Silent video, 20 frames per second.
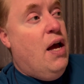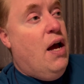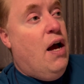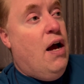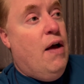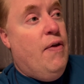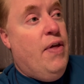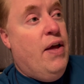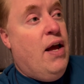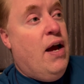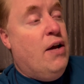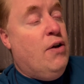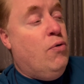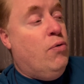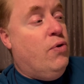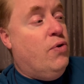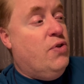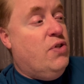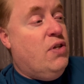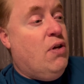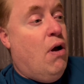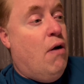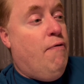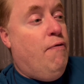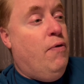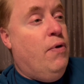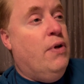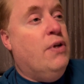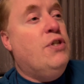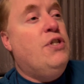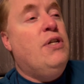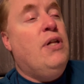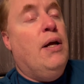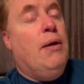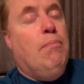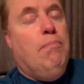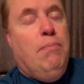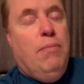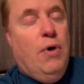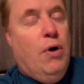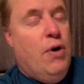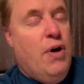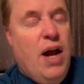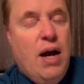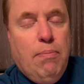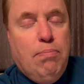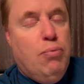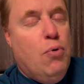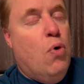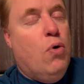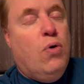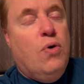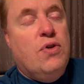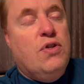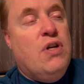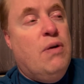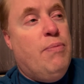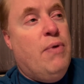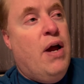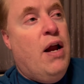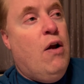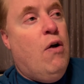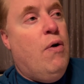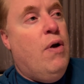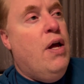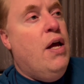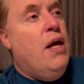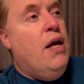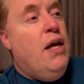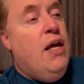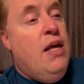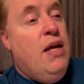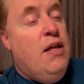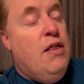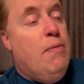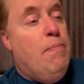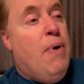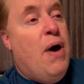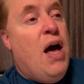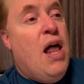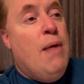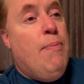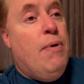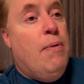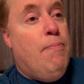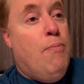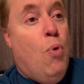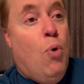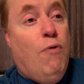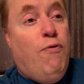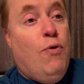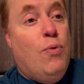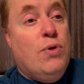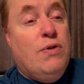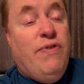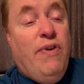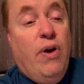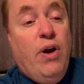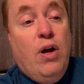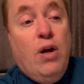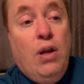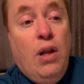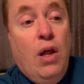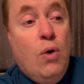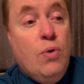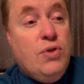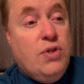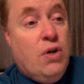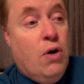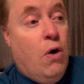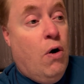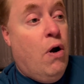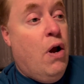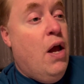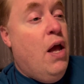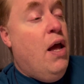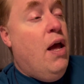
Uh, they got into a little scuffle and she like, her neck broke or something. I don't know. He hid the body, but Morpho was very close to her.